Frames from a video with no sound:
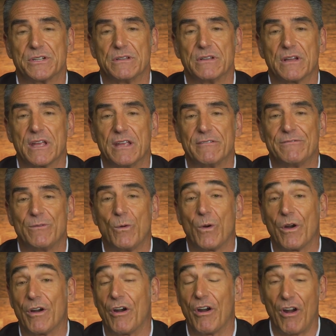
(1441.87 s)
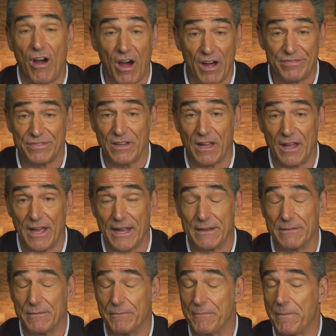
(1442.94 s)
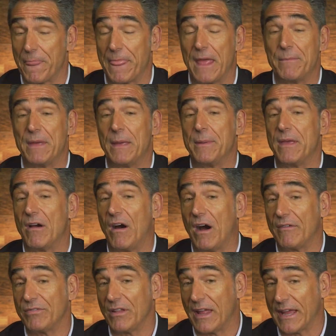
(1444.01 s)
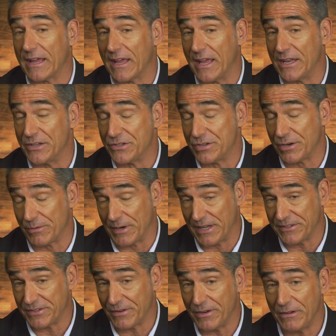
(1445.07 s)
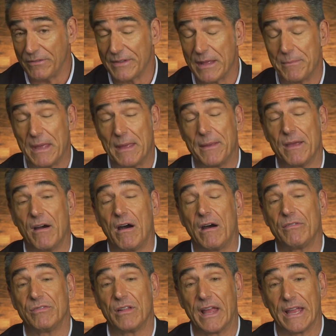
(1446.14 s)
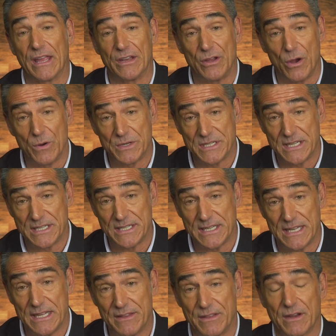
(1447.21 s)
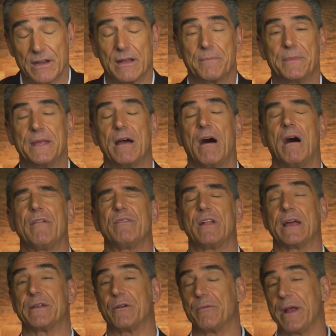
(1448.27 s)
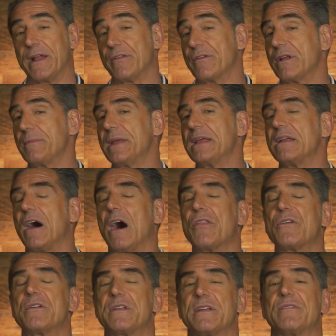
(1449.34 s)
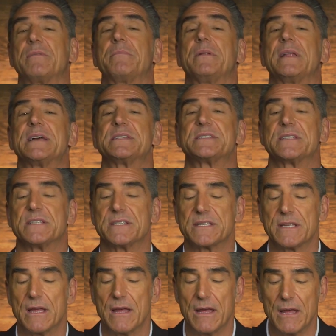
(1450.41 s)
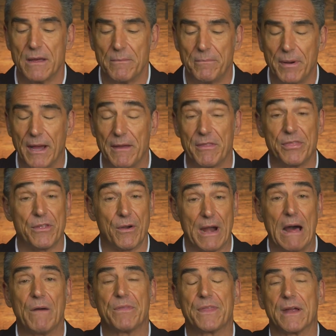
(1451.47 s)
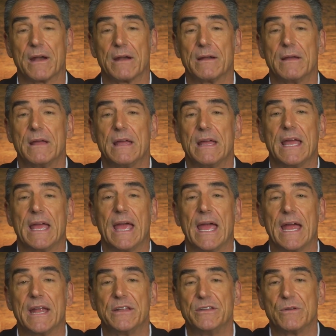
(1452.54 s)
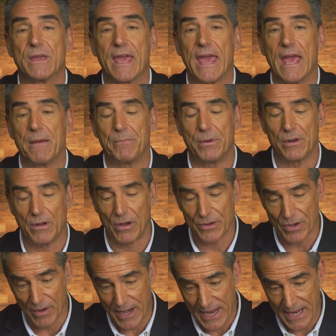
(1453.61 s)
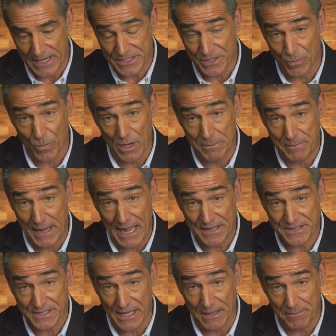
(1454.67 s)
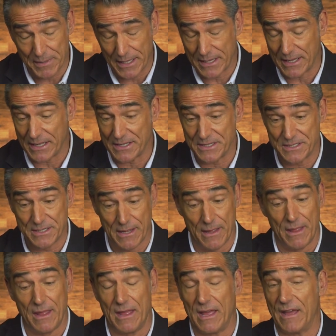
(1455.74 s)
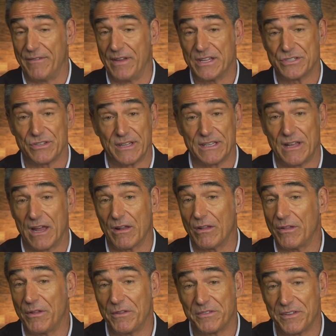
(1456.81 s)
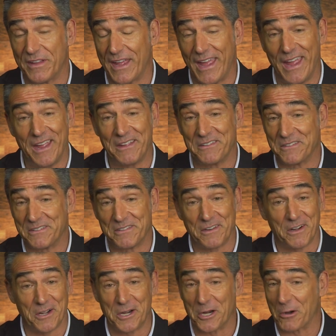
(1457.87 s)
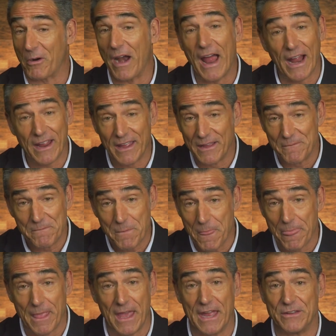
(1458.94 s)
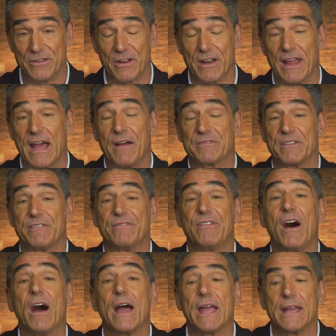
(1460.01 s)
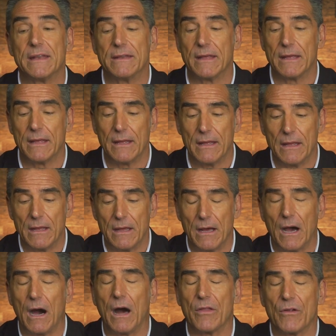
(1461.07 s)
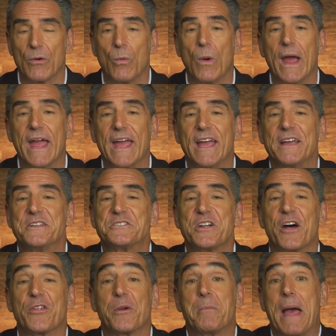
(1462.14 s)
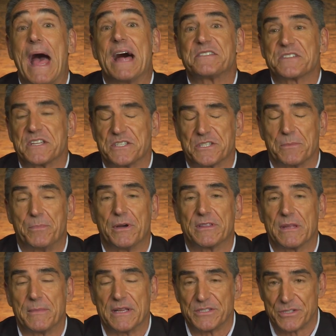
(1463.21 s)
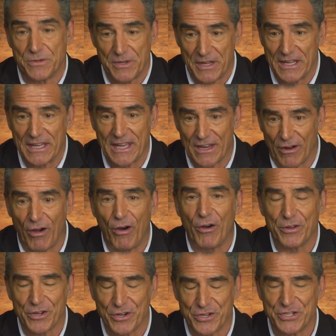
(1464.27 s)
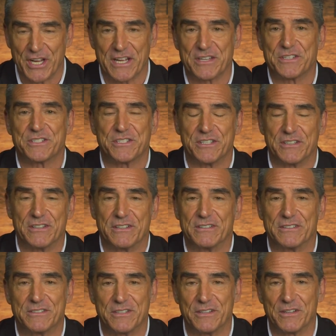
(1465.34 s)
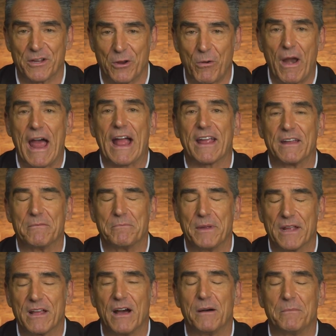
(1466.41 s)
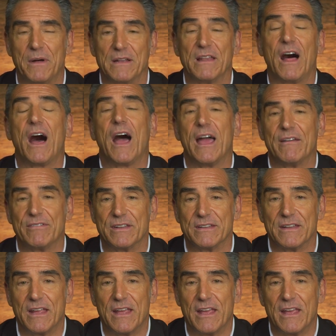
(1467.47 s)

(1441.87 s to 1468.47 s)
you're looking for are offline. They may be offline in terrestrial, they may be offline in OTT, they're going to be offline in radio, they're going to be in other different places, but they're out there, and you can't put all your eggs in one basket, because eventually not all those eggs are going to crack. And you're going to have to find other ways, other baskets to put them in, so you can get all your chicks to crack and become alive and